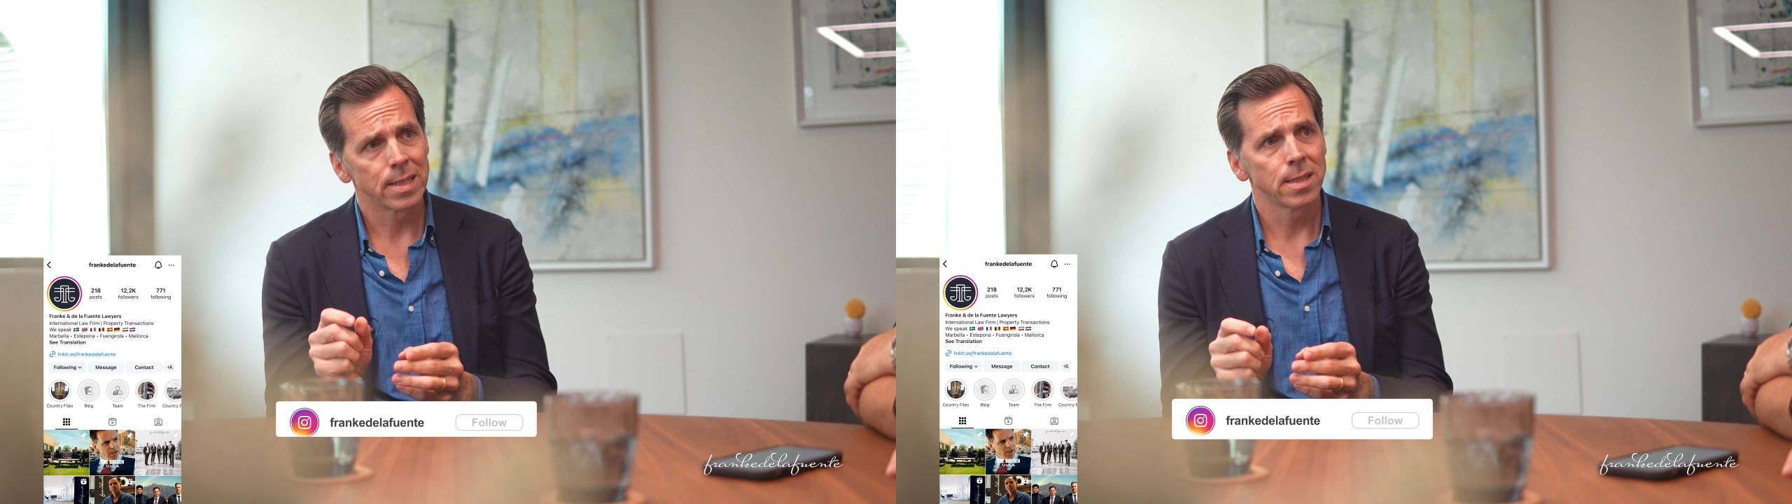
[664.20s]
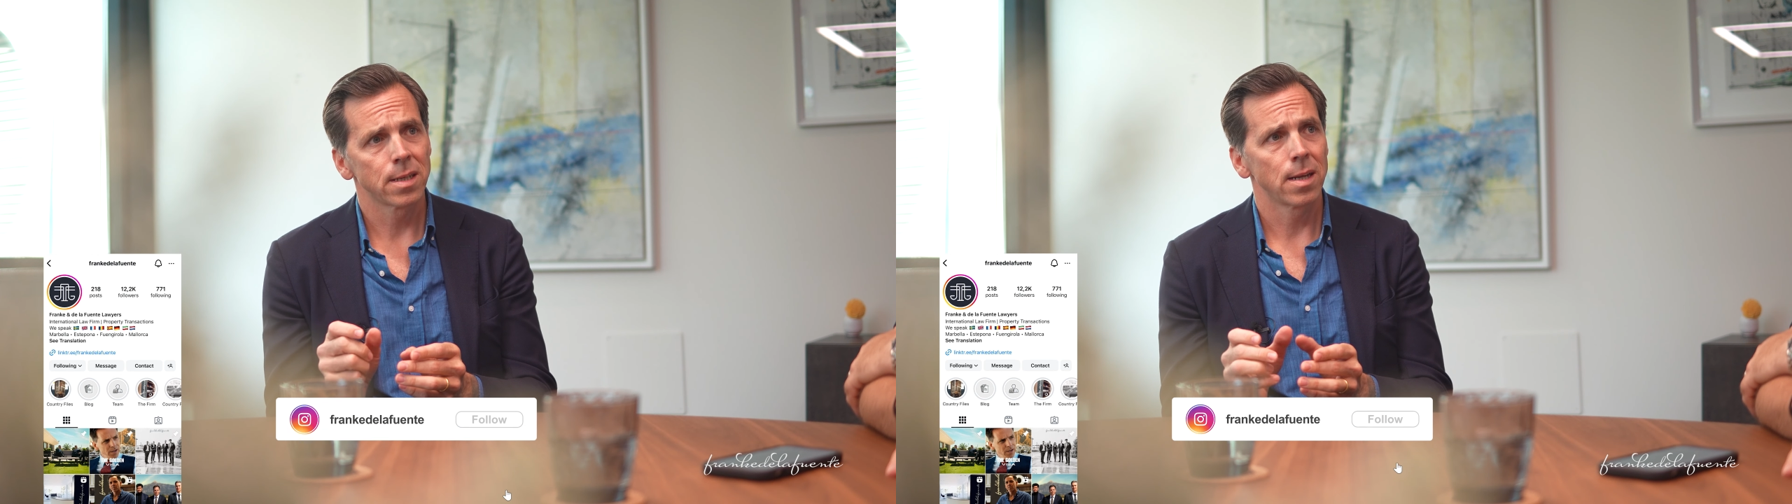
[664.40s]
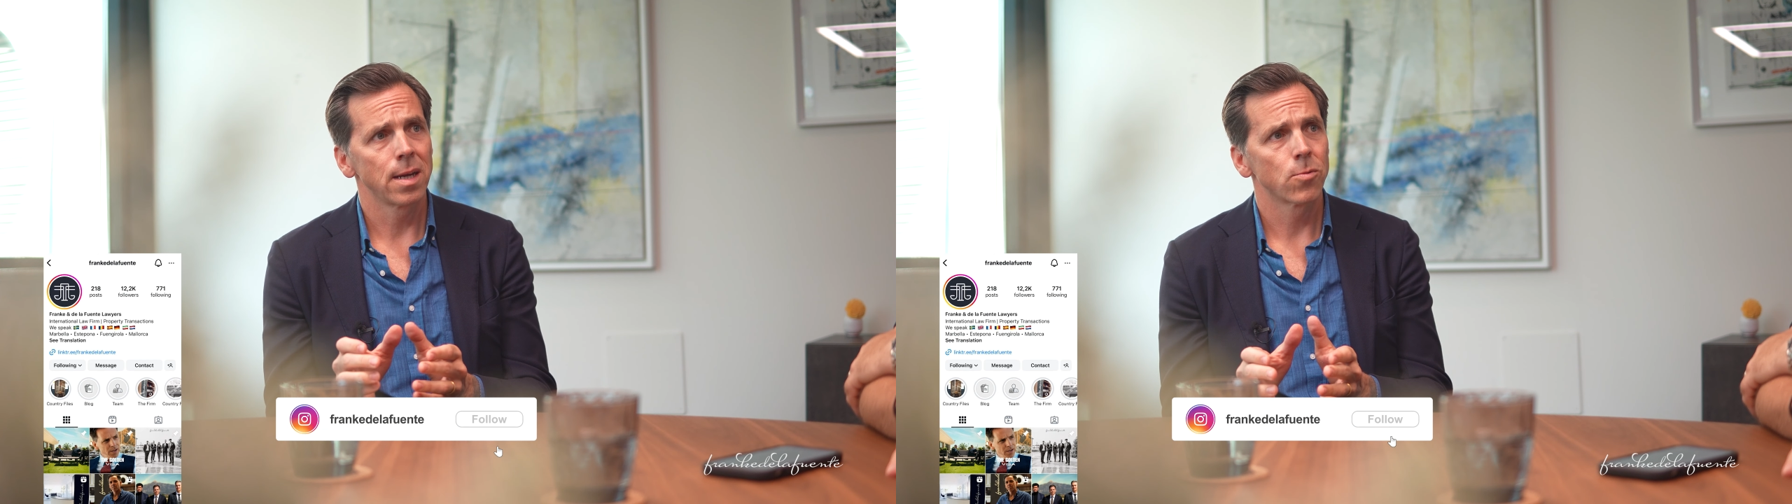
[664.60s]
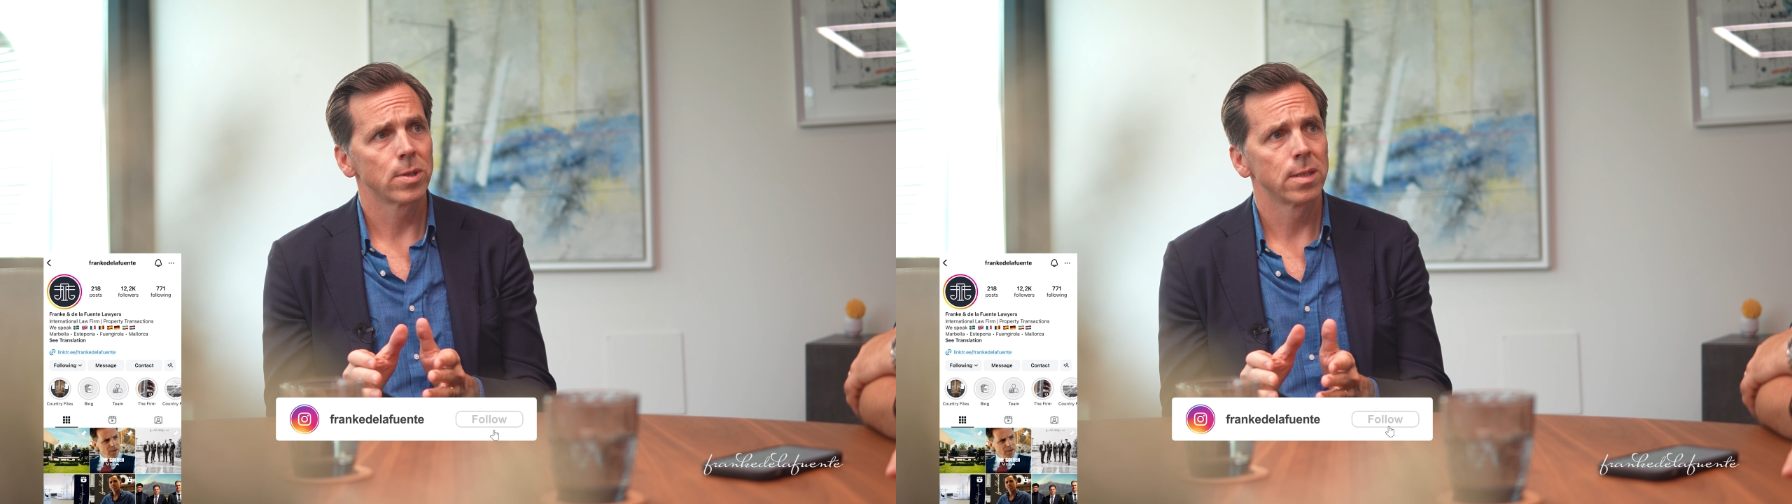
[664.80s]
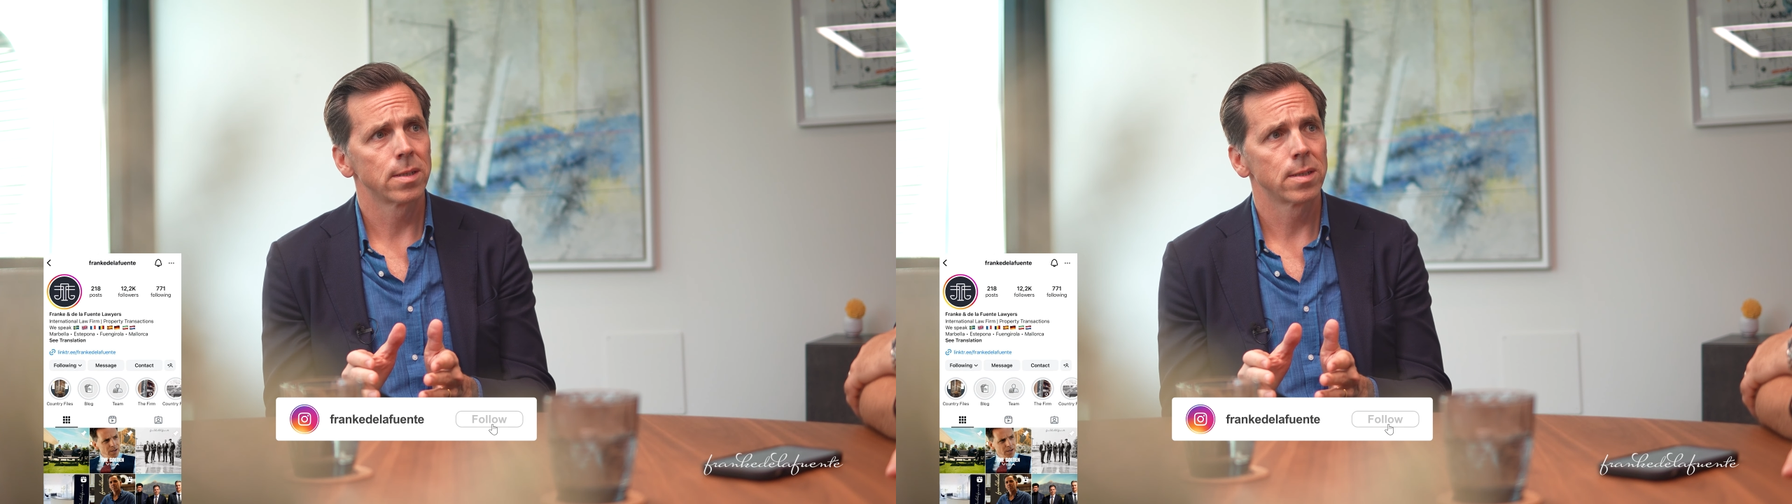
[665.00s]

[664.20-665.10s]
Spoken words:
detail here, which is